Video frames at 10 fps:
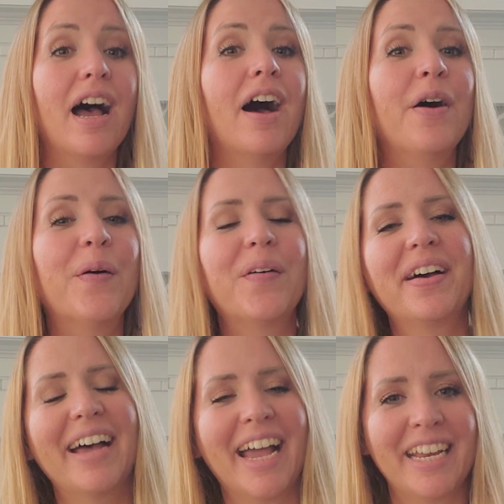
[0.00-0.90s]
Oh,
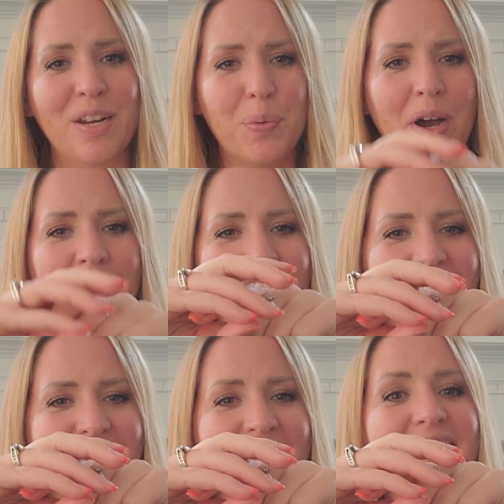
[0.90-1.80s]
I need water.
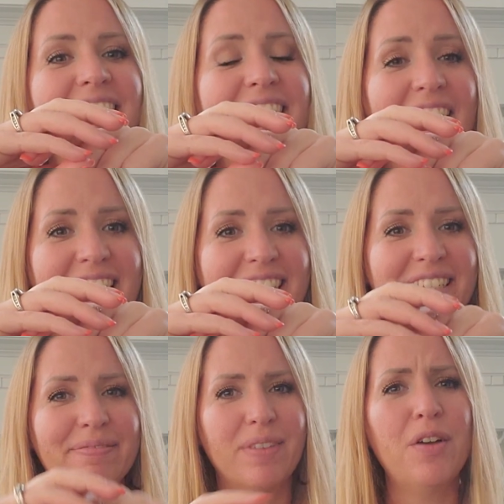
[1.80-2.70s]
Yes.
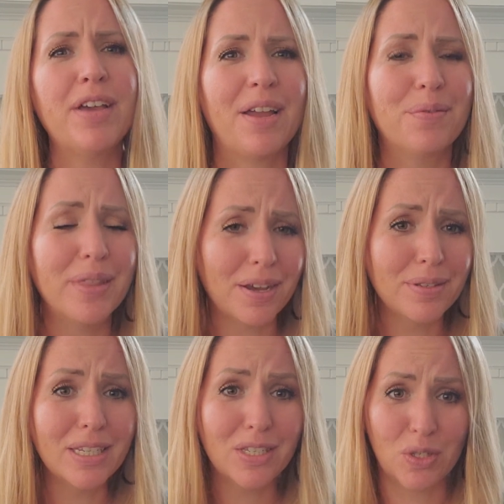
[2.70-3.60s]
Okay, well that
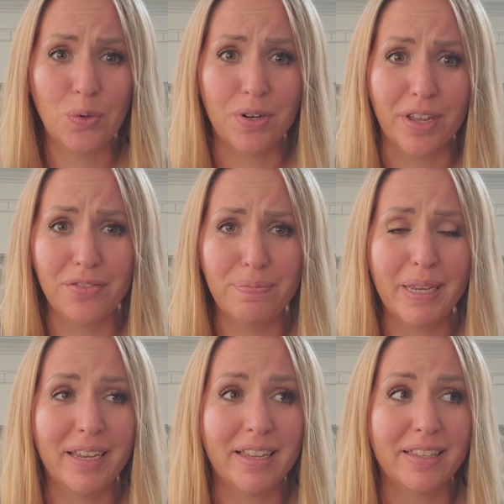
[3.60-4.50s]
was a sort of,
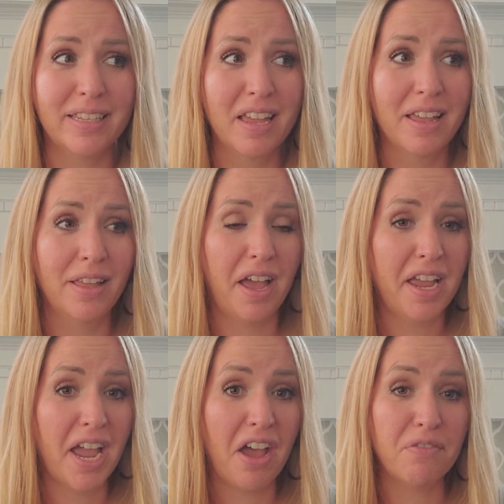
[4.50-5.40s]
because I
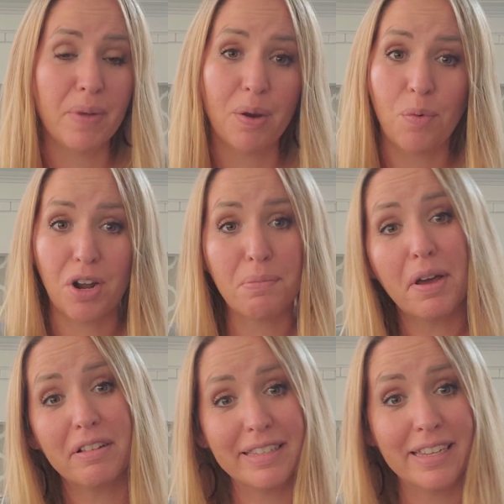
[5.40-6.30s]
have my water
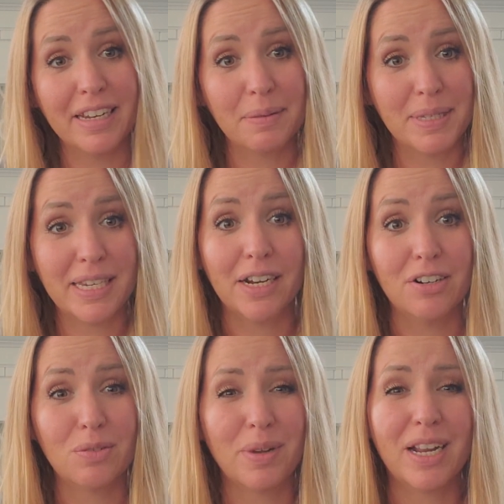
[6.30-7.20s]
bottle sitting
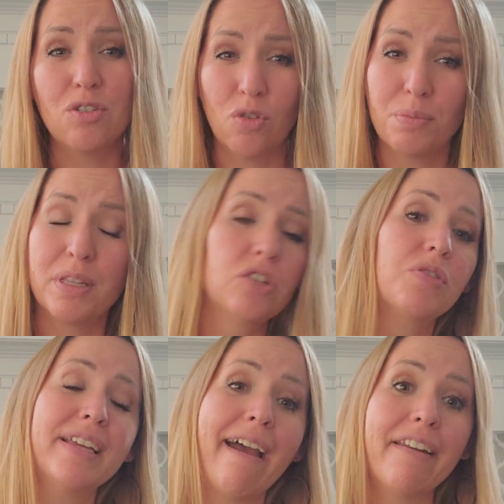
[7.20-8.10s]
upstairs, what I normally
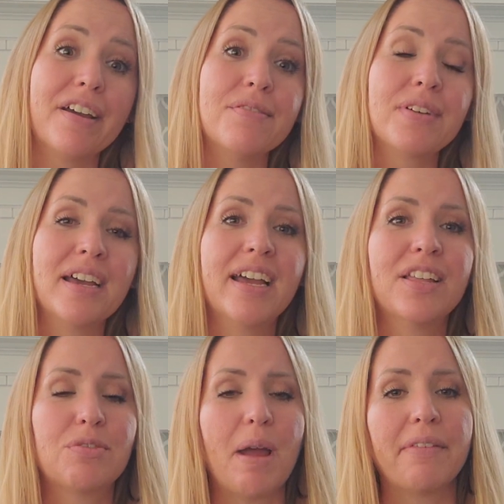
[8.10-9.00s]
drink out of
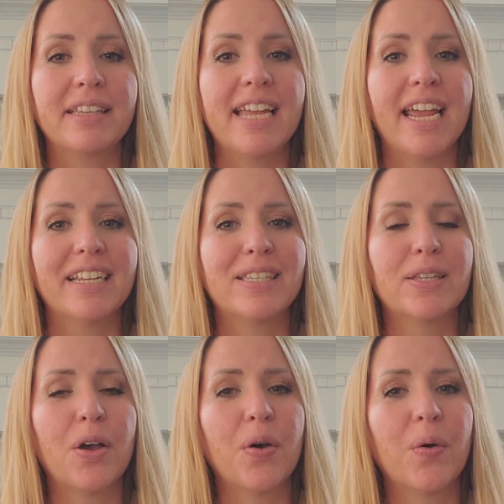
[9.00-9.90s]
throughout the day.
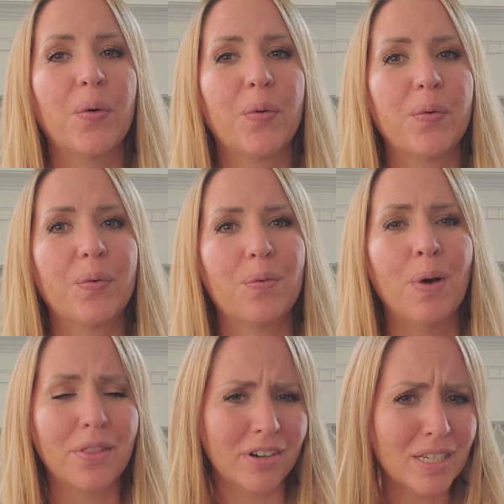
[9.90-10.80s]
So
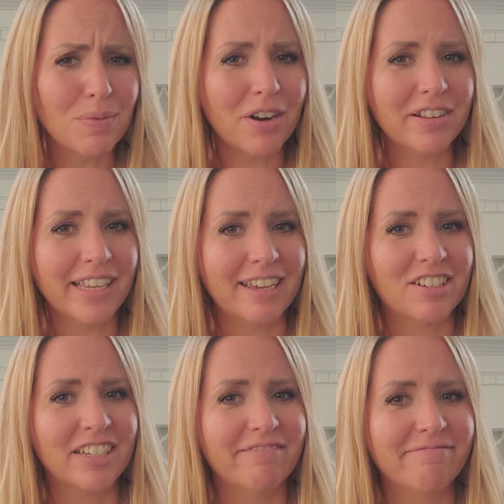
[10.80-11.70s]
while there is water in the
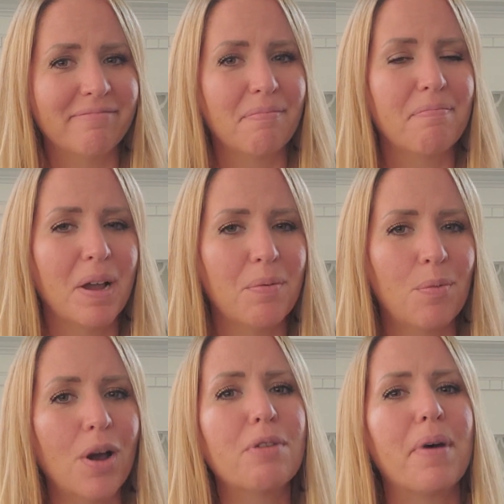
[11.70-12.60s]
kitchen, my
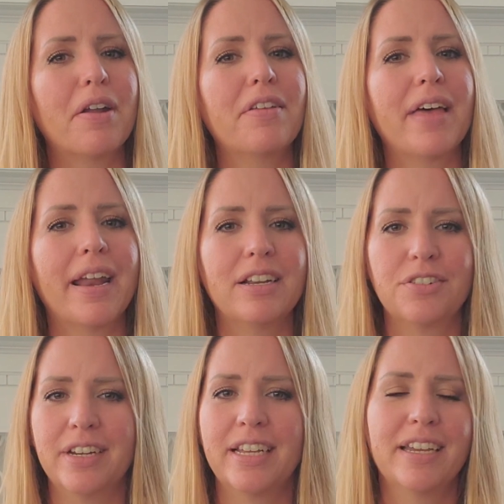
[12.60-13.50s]
water bottle that I
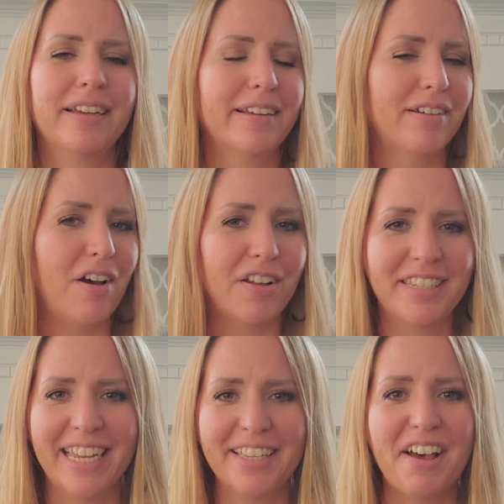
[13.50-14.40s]
drink all
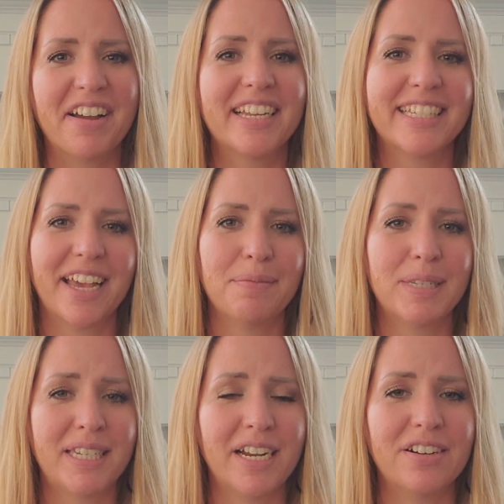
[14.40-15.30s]
day long is
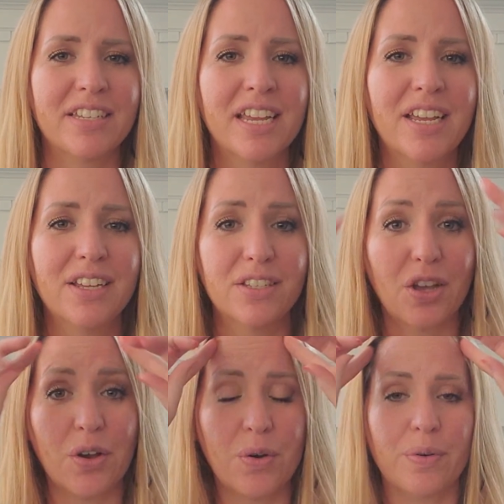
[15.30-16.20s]
upstairs.
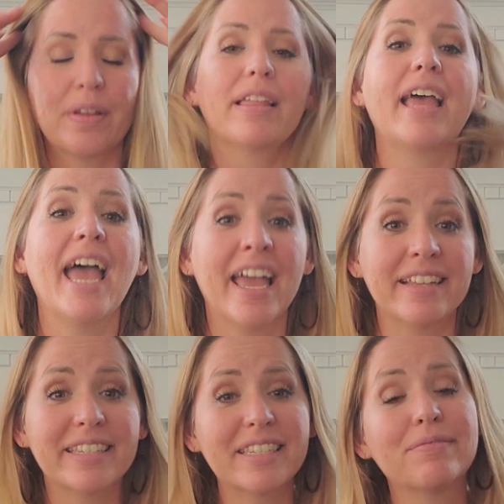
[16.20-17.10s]
So
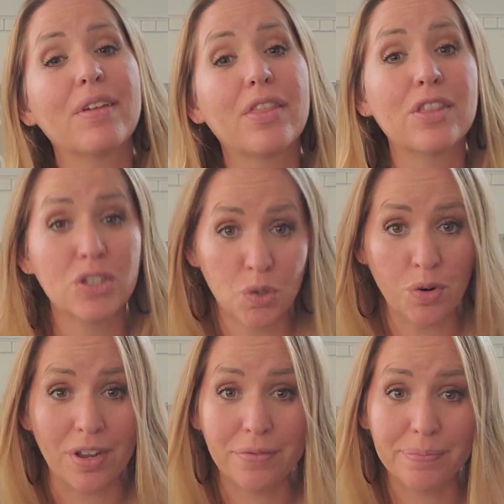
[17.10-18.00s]
hence the
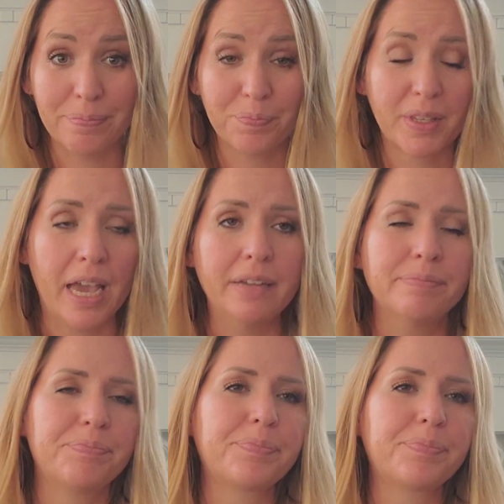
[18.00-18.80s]
sort of, okay?